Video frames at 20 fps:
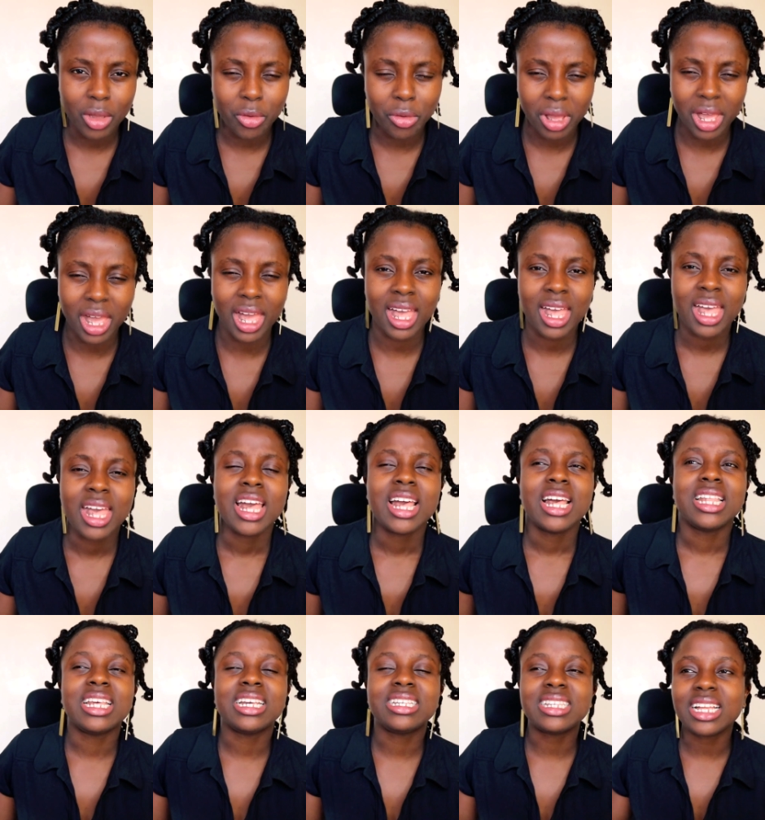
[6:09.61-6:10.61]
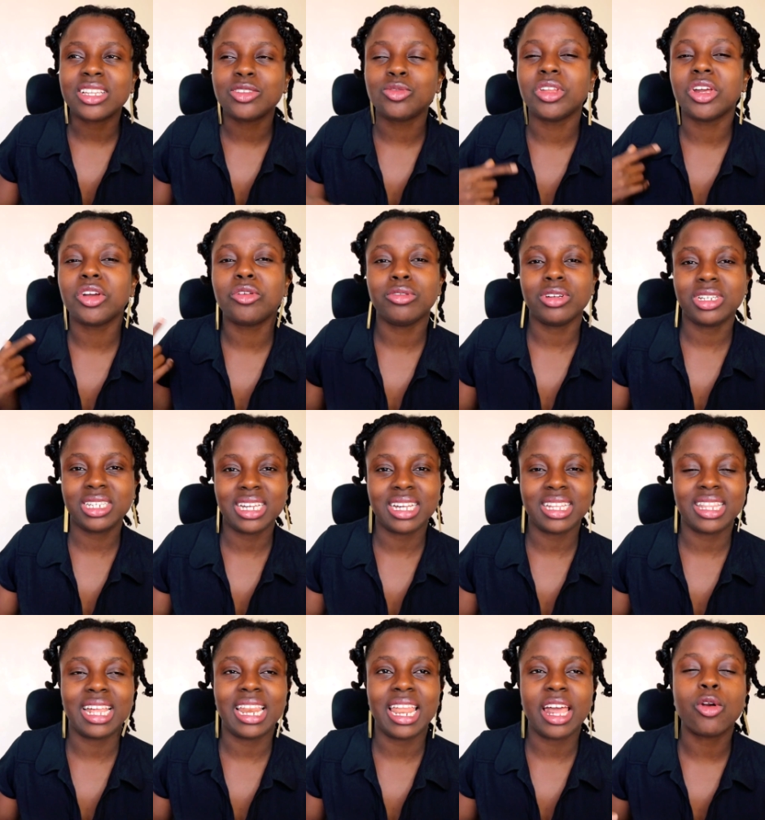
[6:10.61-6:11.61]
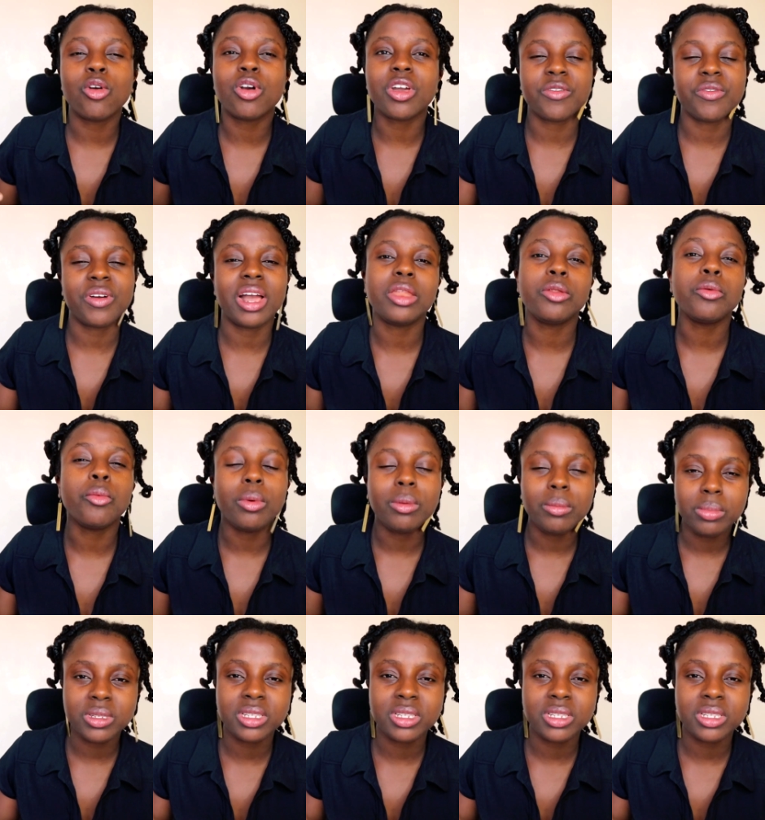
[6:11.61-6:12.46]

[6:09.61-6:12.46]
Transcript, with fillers: okay they start to negotiate they're like okay fine